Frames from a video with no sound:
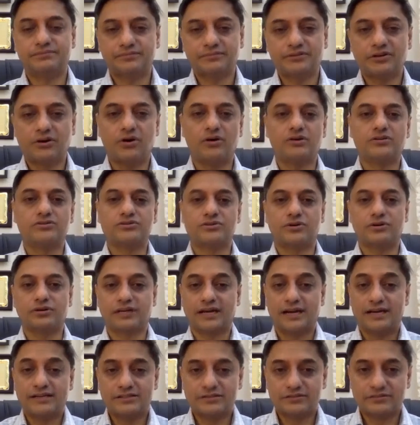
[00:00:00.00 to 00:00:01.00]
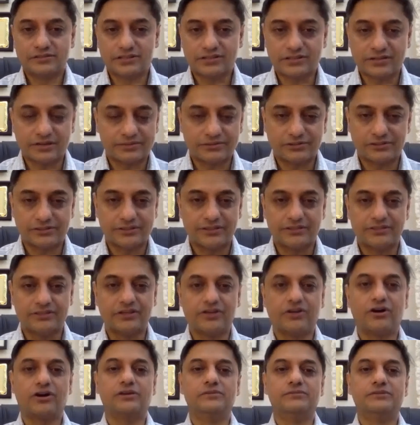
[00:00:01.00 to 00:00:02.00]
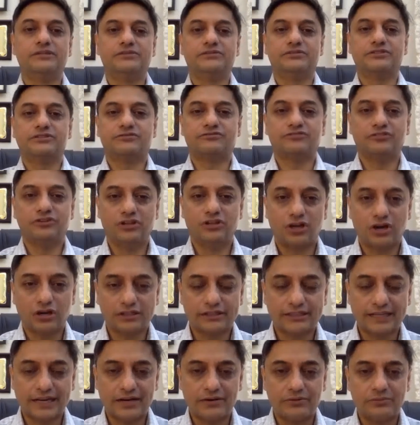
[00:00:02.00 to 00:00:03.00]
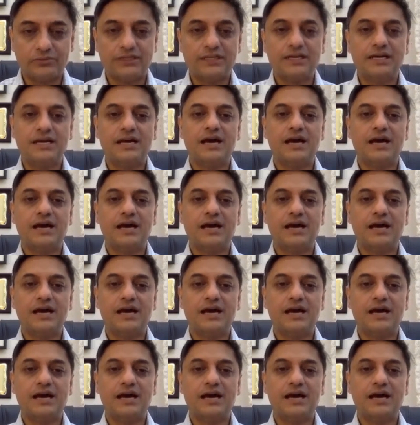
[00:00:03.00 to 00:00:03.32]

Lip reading: caused all kinds of disruptions in the economy. It was a full lockdown.